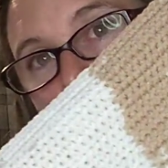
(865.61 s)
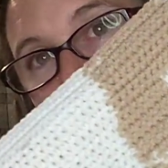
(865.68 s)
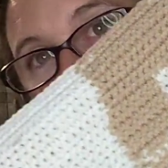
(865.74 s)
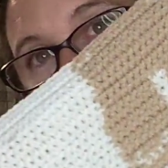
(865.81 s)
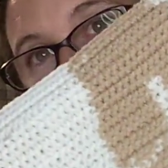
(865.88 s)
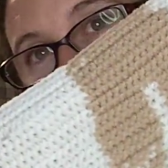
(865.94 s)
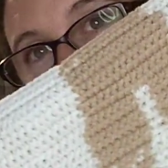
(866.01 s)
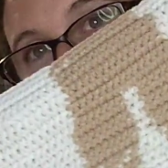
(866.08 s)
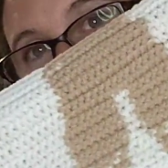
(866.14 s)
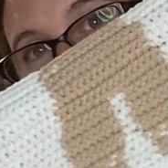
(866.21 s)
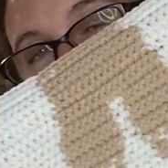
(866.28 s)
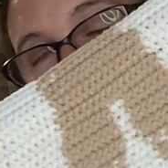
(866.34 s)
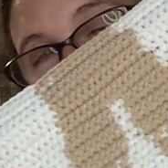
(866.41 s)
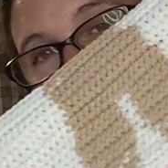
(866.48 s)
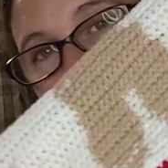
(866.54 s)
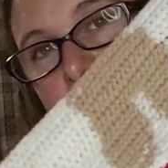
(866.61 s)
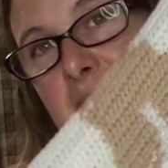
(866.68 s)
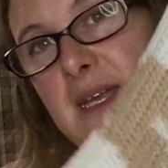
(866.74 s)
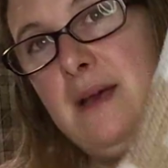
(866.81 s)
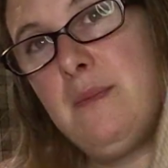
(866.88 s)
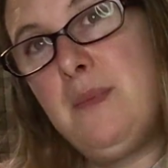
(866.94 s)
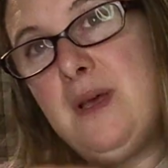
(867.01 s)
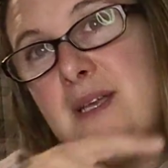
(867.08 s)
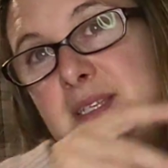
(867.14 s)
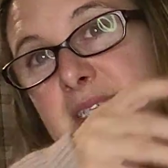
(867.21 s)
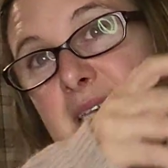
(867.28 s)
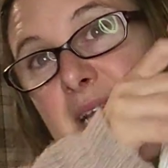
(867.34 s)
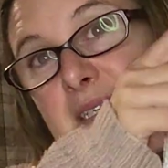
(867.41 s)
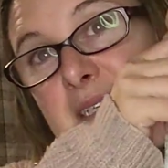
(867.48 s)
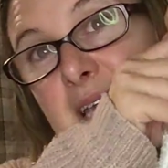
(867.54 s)
print off yet, is
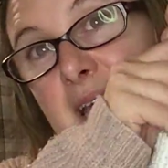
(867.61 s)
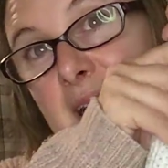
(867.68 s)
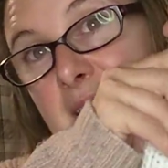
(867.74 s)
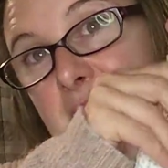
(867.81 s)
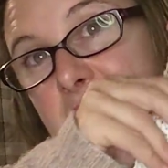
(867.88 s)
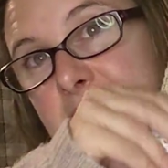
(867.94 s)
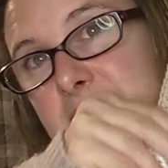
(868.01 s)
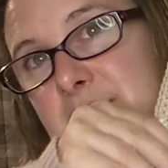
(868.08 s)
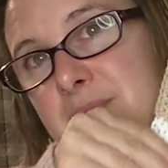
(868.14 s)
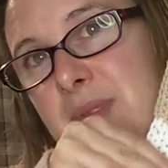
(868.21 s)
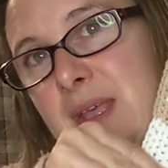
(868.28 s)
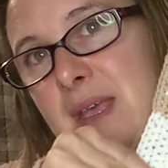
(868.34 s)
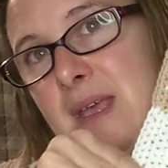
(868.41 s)
Santa hats,